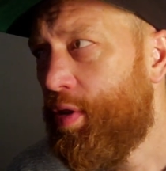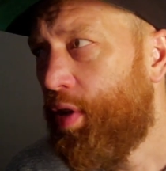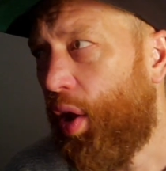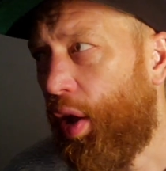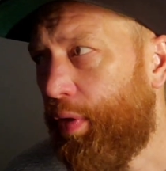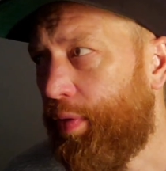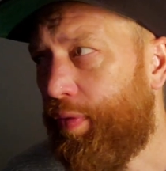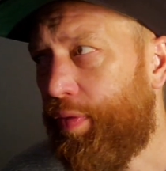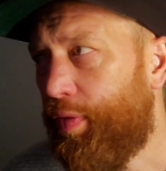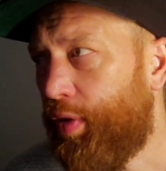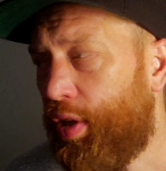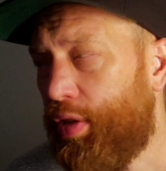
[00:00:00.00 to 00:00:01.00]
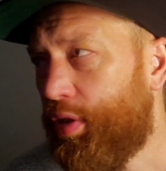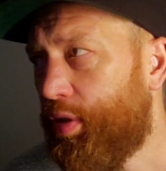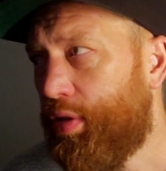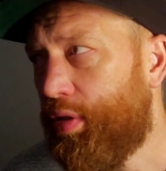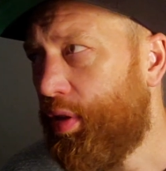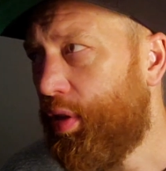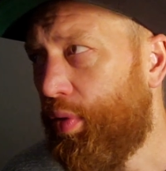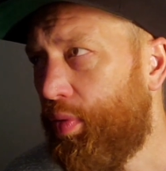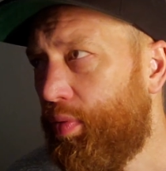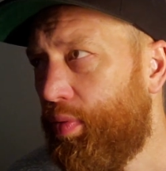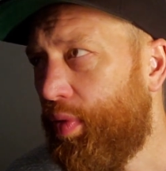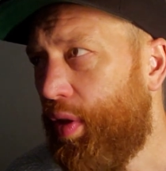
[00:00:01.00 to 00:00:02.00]
Like, because, you
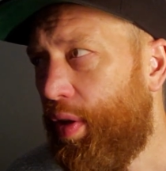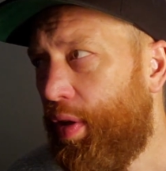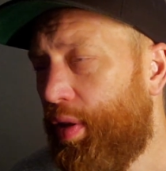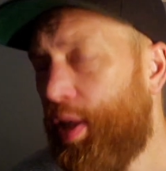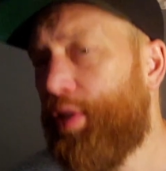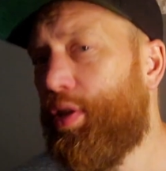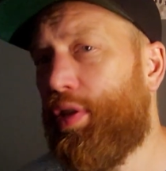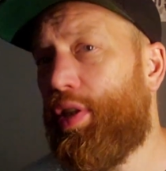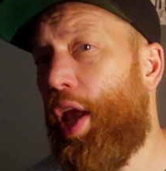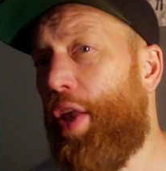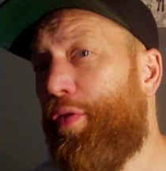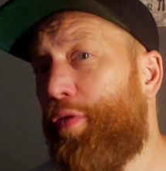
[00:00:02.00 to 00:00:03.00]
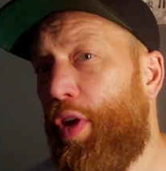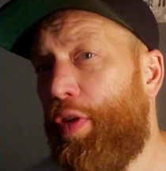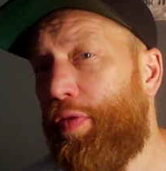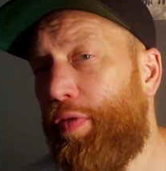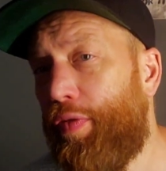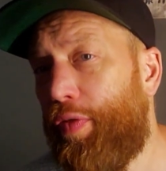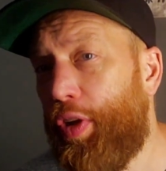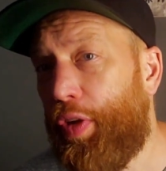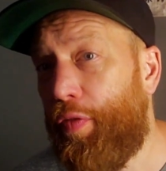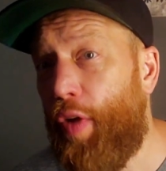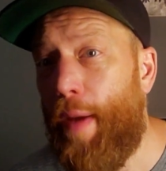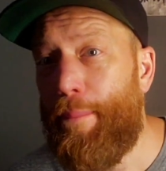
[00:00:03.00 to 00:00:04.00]
know, let's just say his
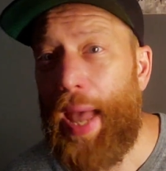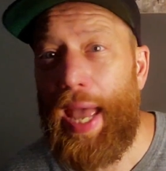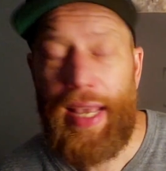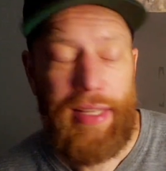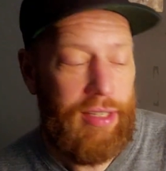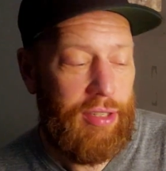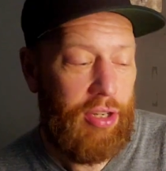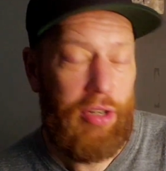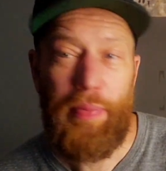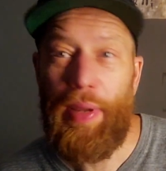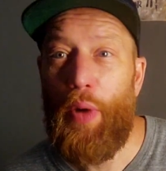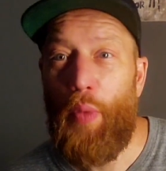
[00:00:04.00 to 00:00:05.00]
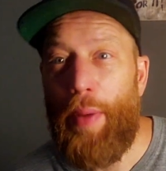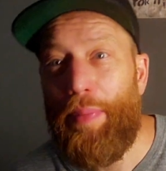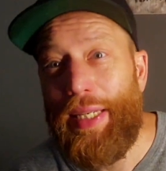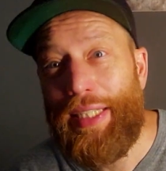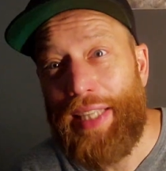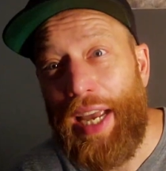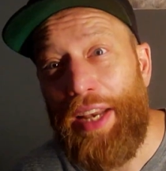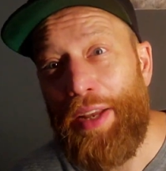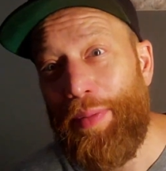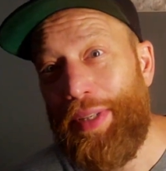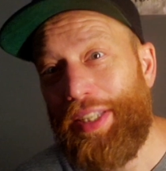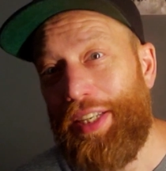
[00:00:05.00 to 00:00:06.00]
first fight back isn't going to be at Wembley
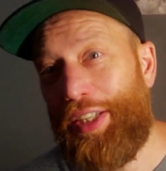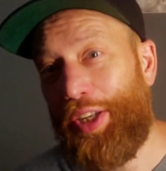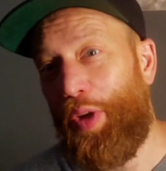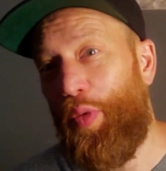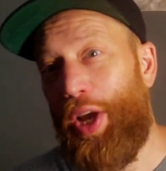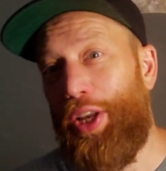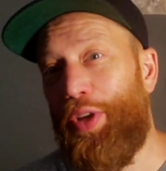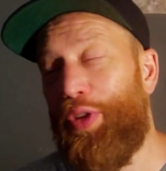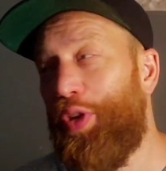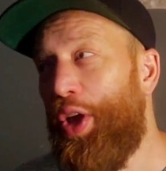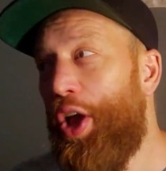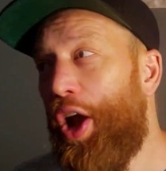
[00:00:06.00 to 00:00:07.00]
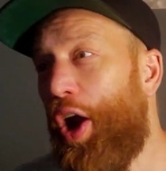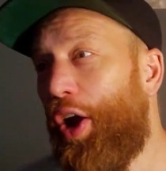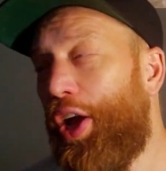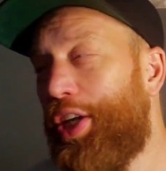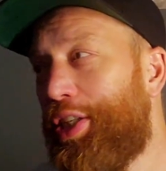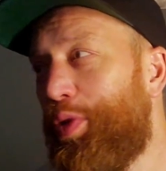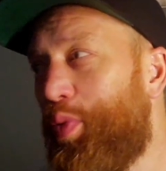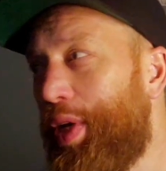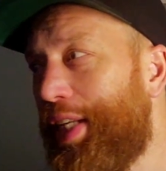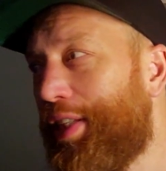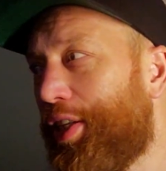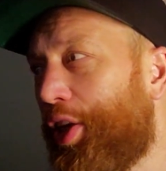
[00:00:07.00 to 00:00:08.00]
Stadium, is it? So where do you, is he
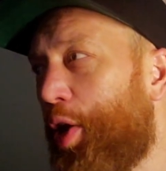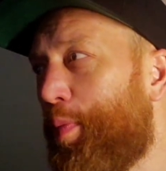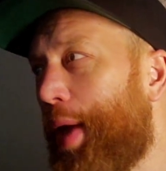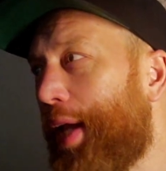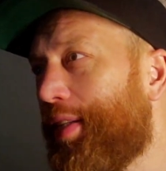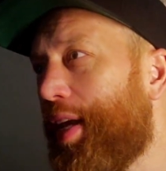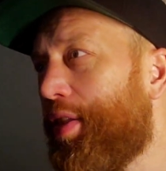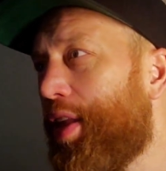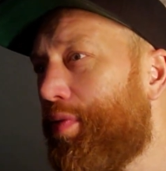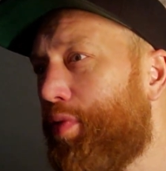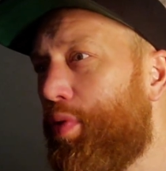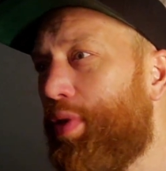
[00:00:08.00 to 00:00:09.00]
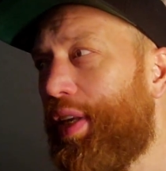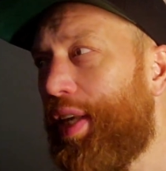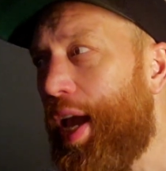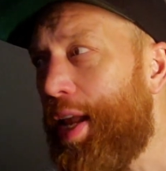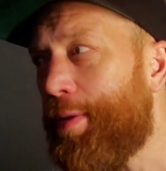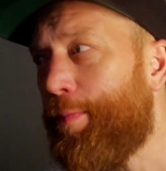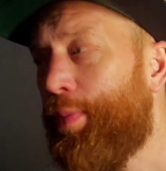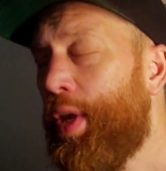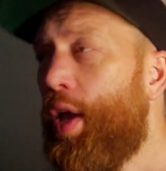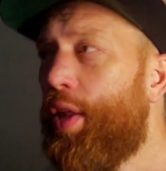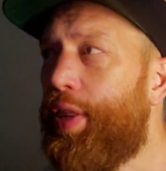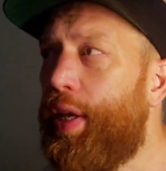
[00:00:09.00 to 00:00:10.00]
willing to go back down that road again?
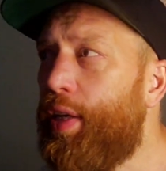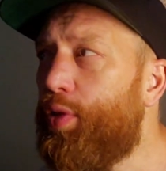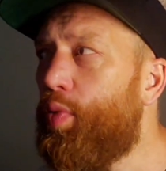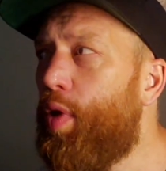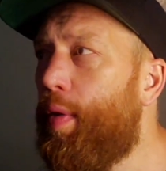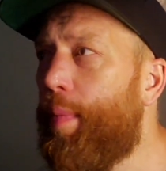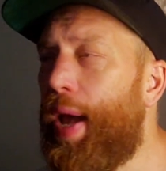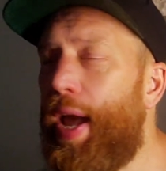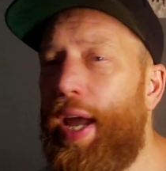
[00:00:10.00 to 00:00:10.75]
Thing is, what about